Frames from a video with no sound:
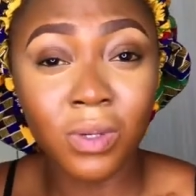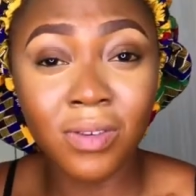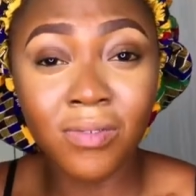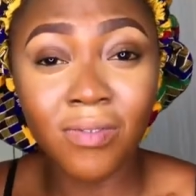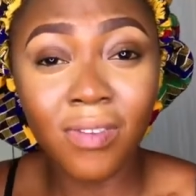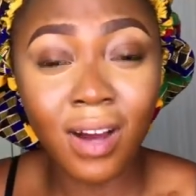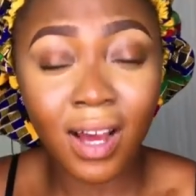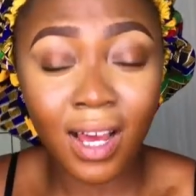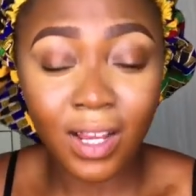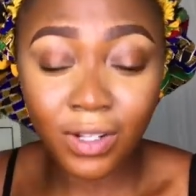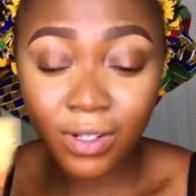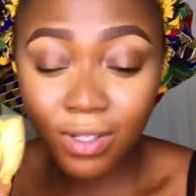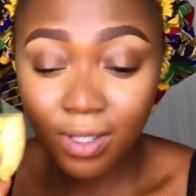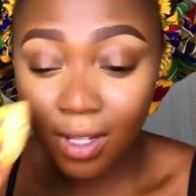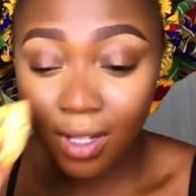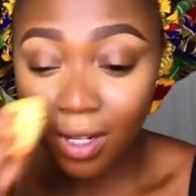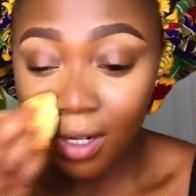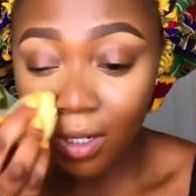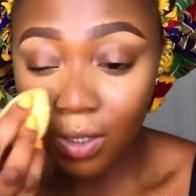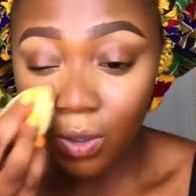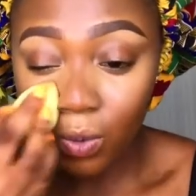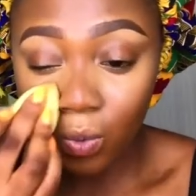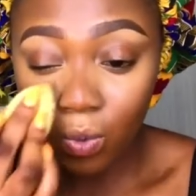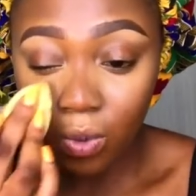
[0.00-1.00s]
In fact, I just
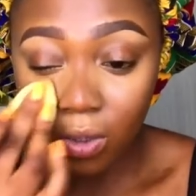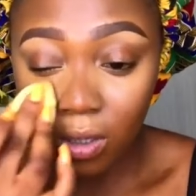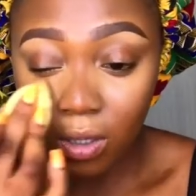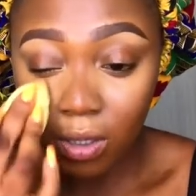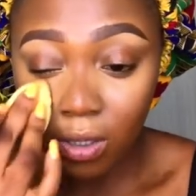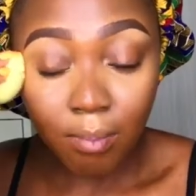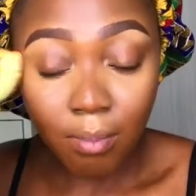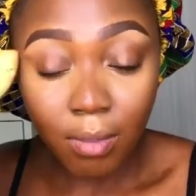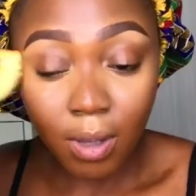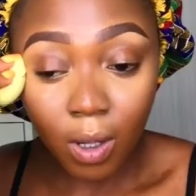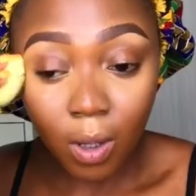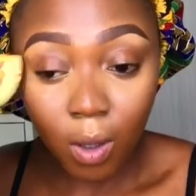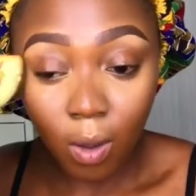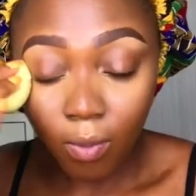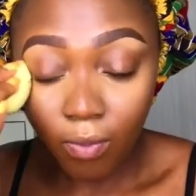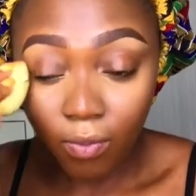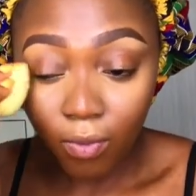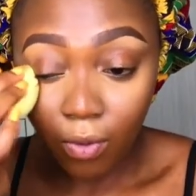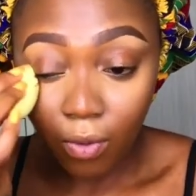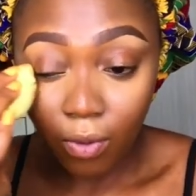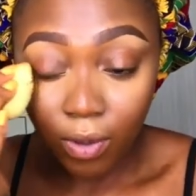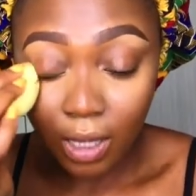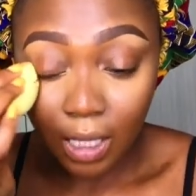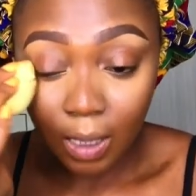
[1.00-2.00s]
started doing makeup
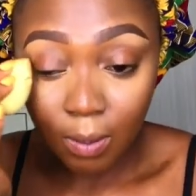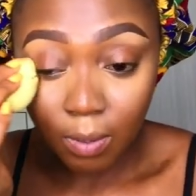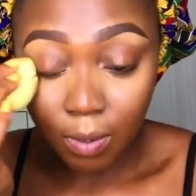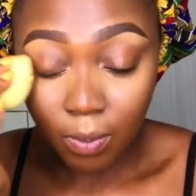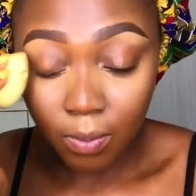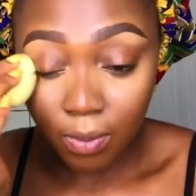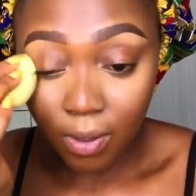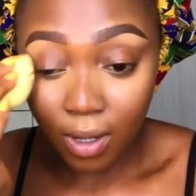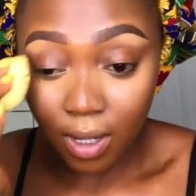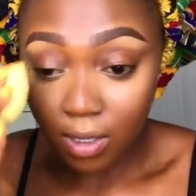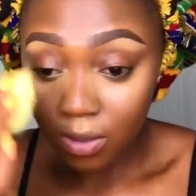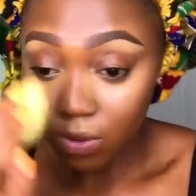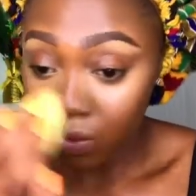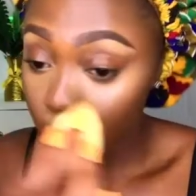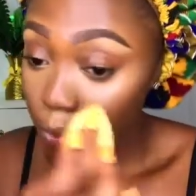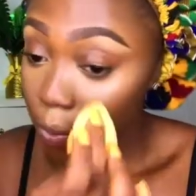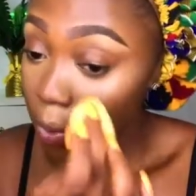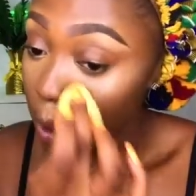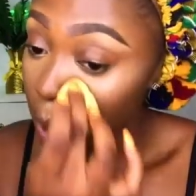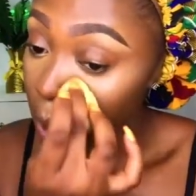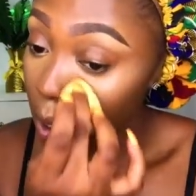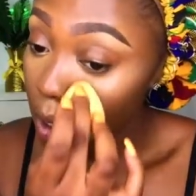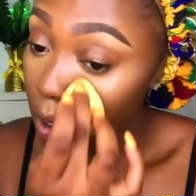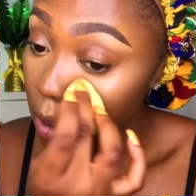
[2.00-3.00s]
for other people as
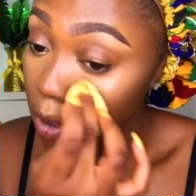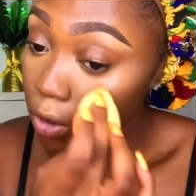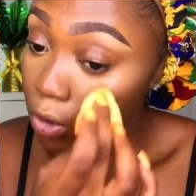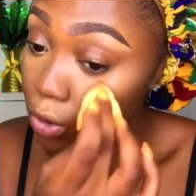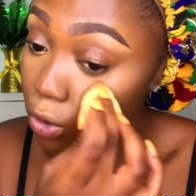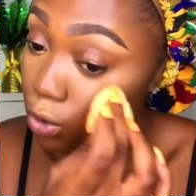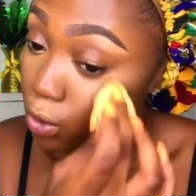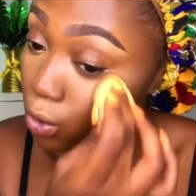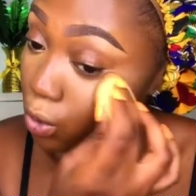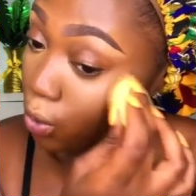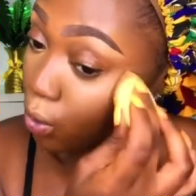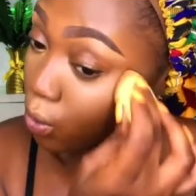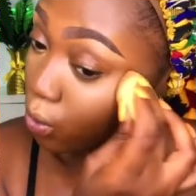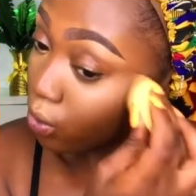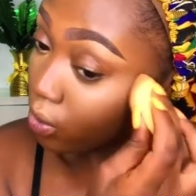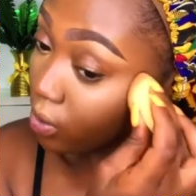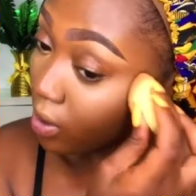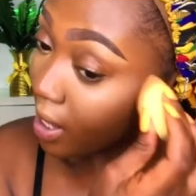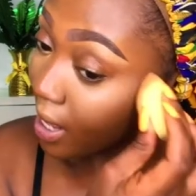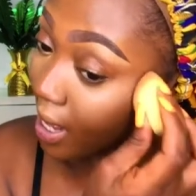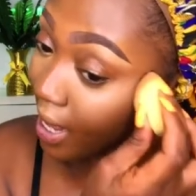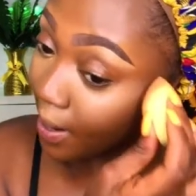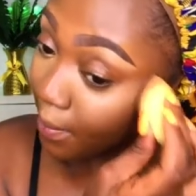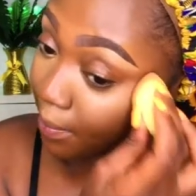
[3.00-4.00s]
well. You know,
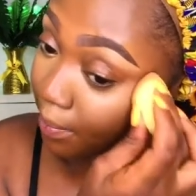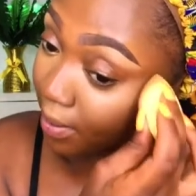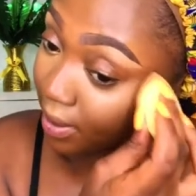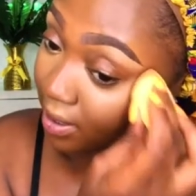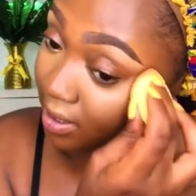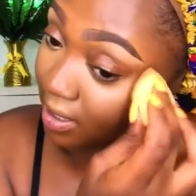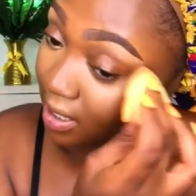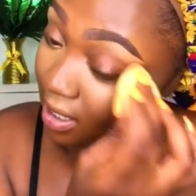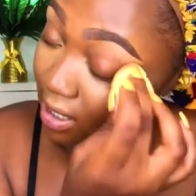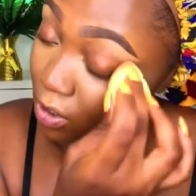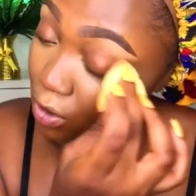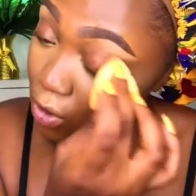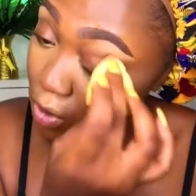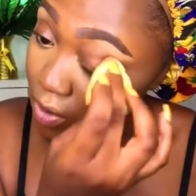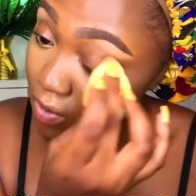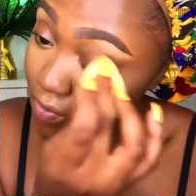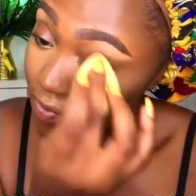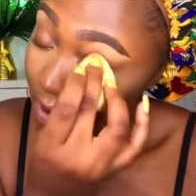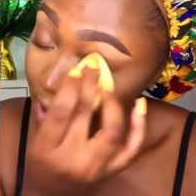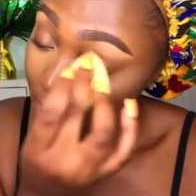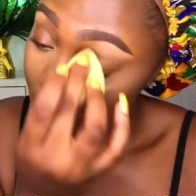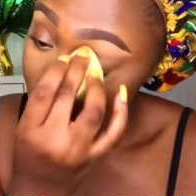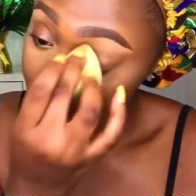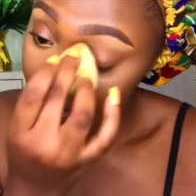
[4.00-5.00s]
I practically just
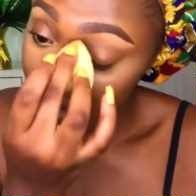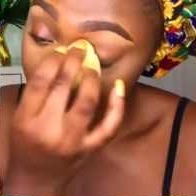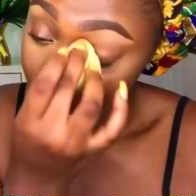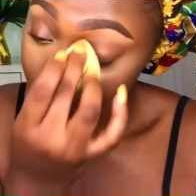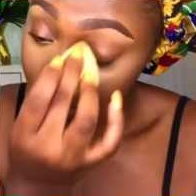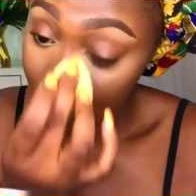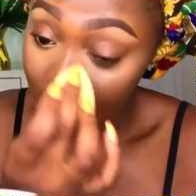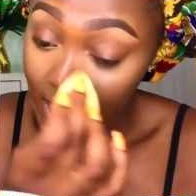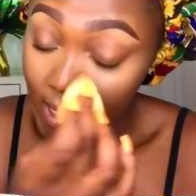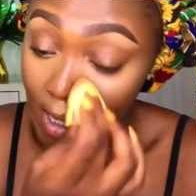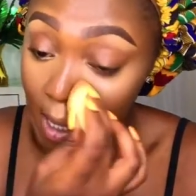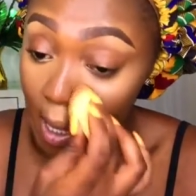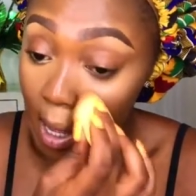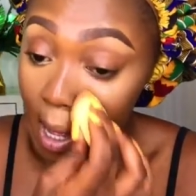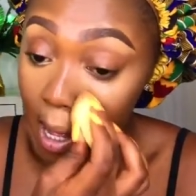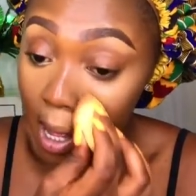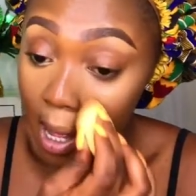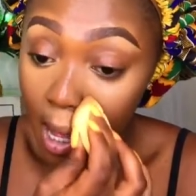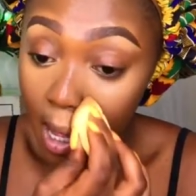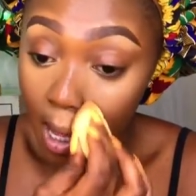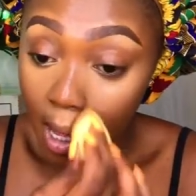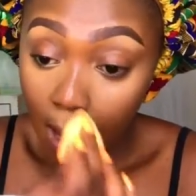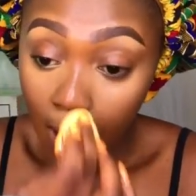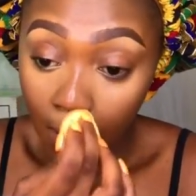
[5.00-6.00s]
found out that
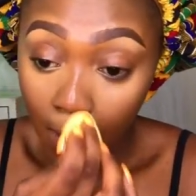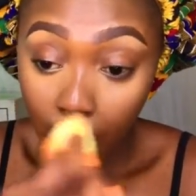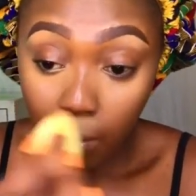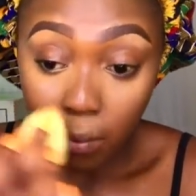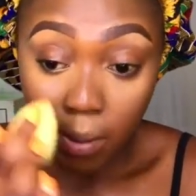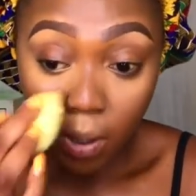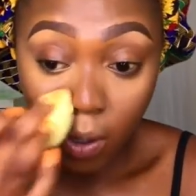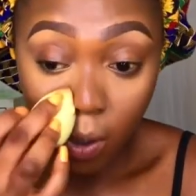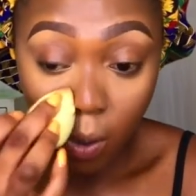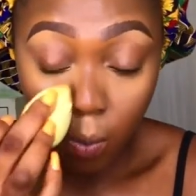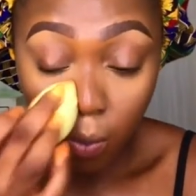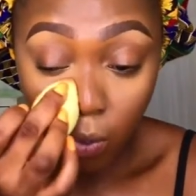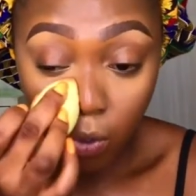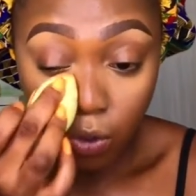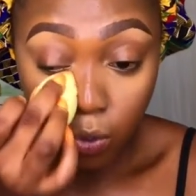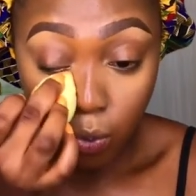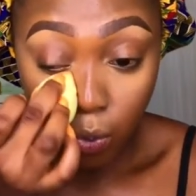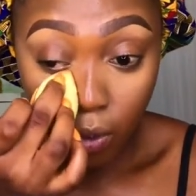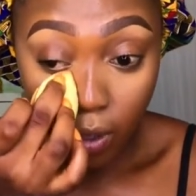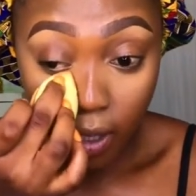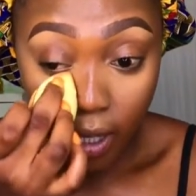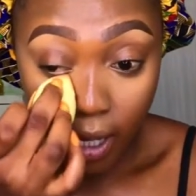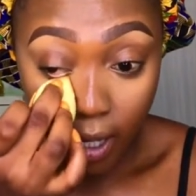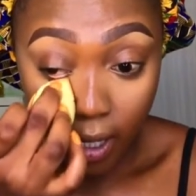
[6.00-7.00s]
makeup was
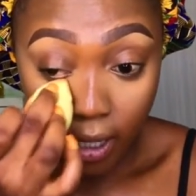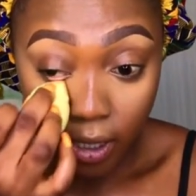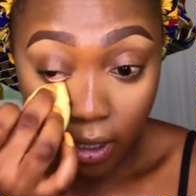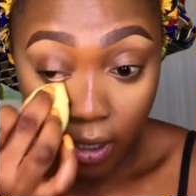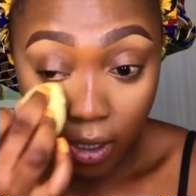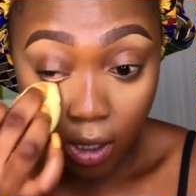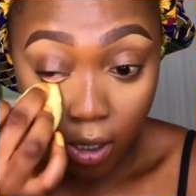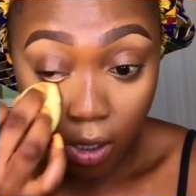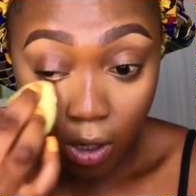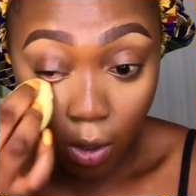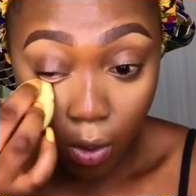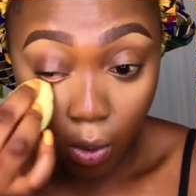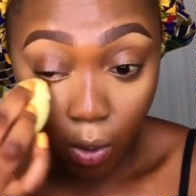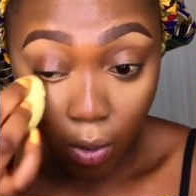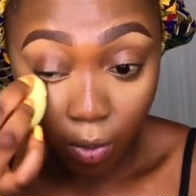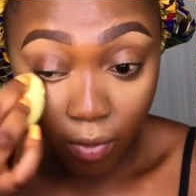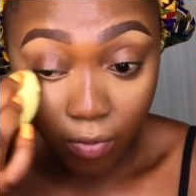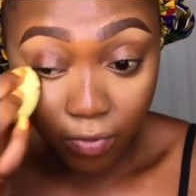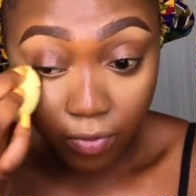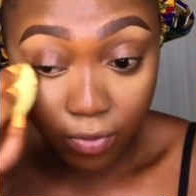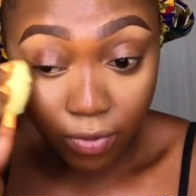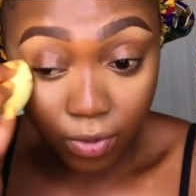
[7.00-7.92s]
what I loved.